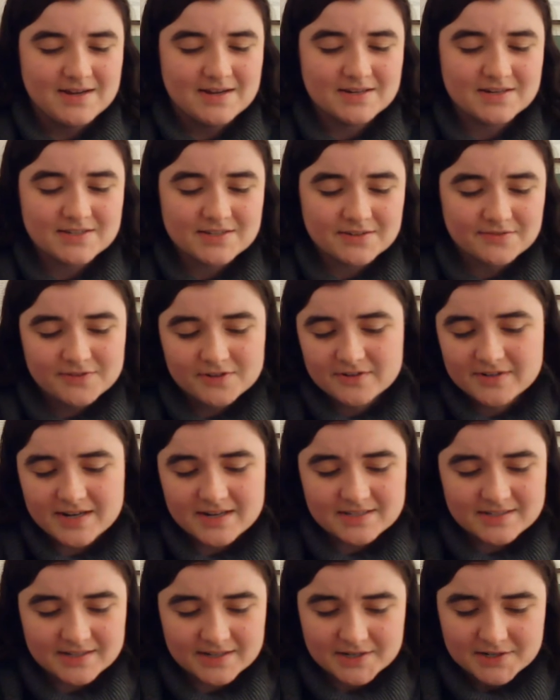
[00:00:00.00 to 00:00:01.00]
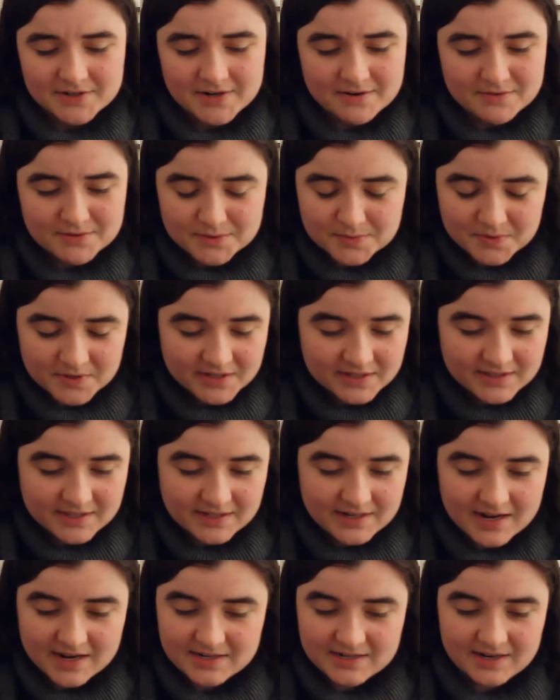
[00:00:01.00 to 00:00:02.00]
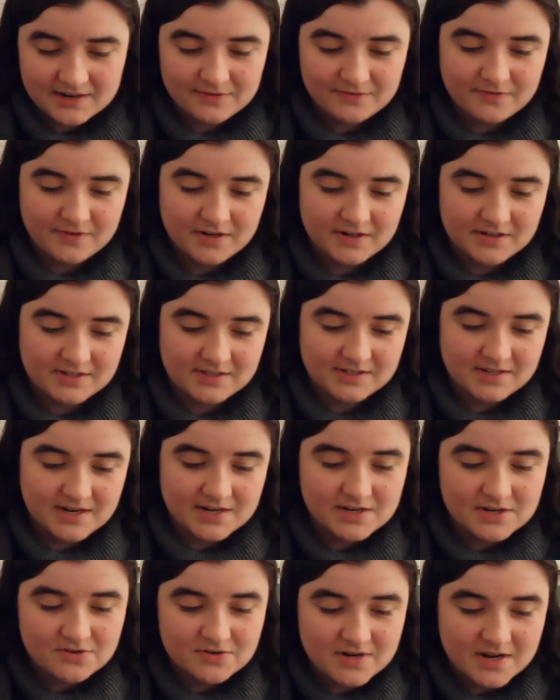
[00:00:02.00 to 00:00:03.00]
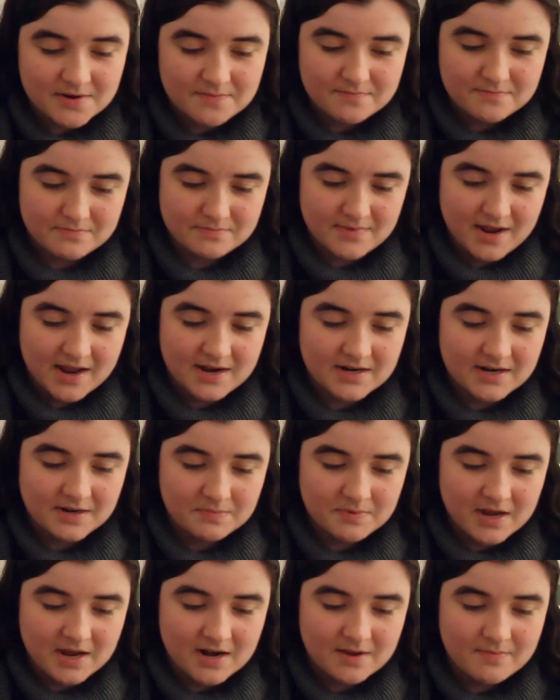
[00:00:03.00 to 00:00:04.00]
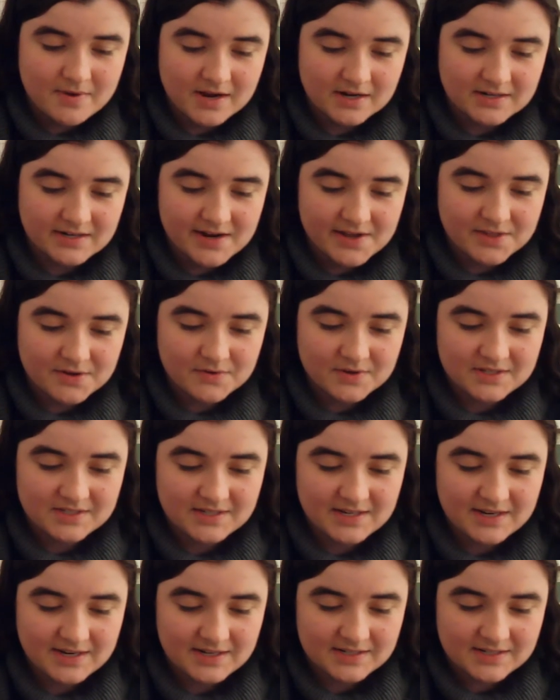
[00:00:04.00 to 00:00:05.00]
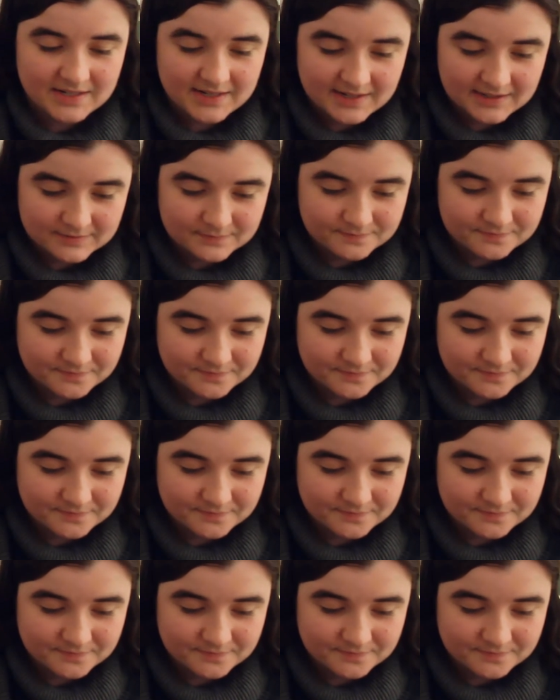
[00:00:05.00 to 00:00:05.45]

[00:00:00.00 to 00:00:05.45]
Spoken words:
Just a few days ago, I was worried that I'd die first, and you'd end up getting back together with Ting Ting."